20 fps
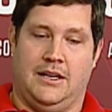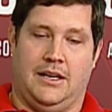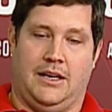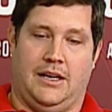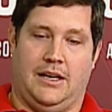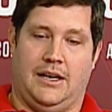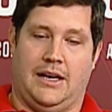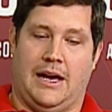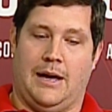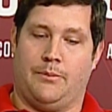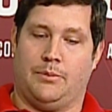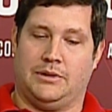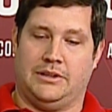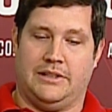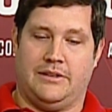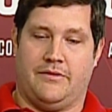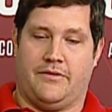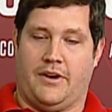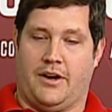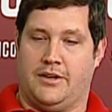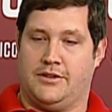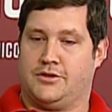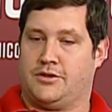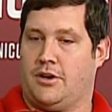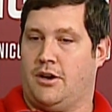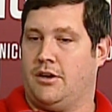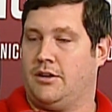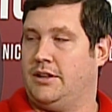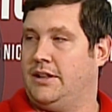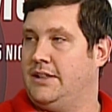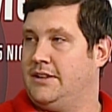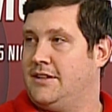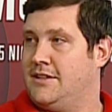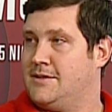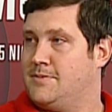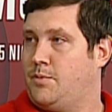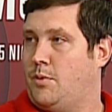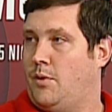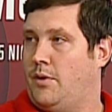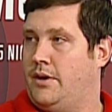I believe very strongly at this
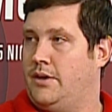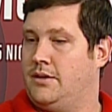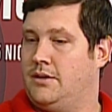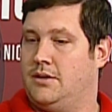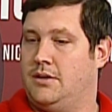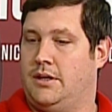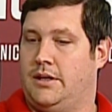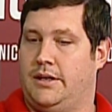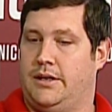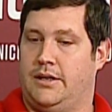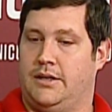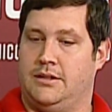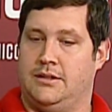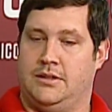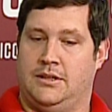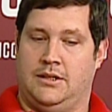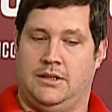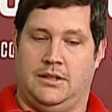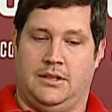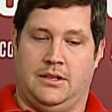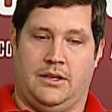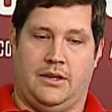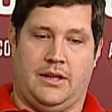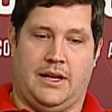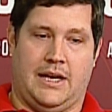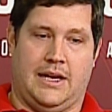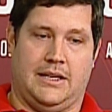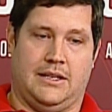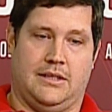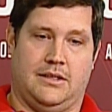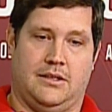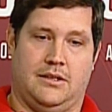point that,